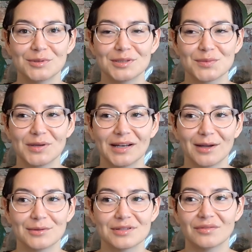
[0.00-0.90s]
was when I
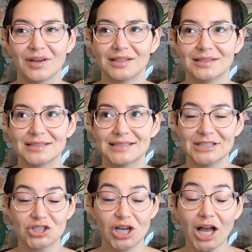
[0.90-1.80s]
was invited to
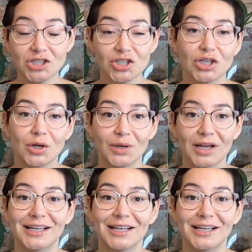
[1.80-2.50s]
teach ganja yoga.